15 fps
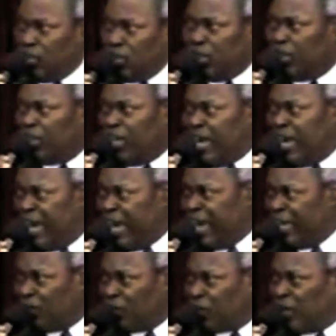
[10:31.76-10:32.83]
to
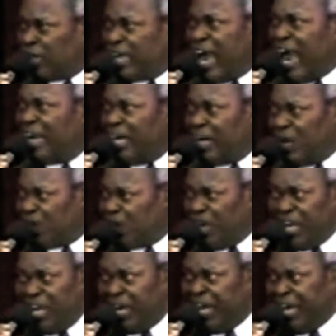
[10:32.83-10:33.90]
this Garden of
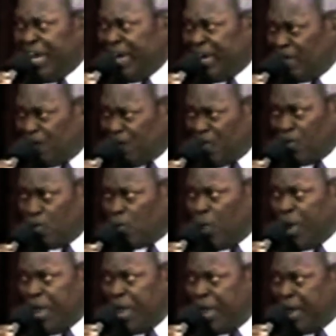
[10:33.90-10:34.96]
Eden from
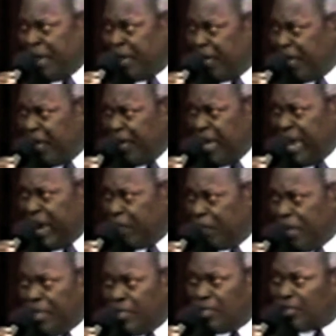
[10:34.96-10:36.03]
where he had
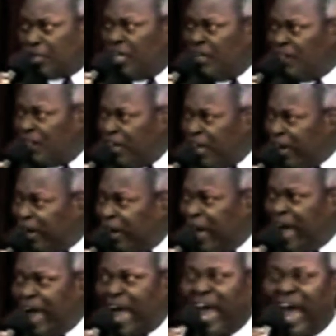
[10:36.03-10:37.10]
been driven
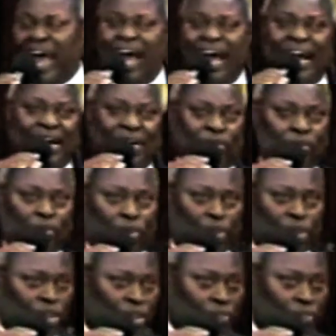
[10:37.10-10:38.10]
out?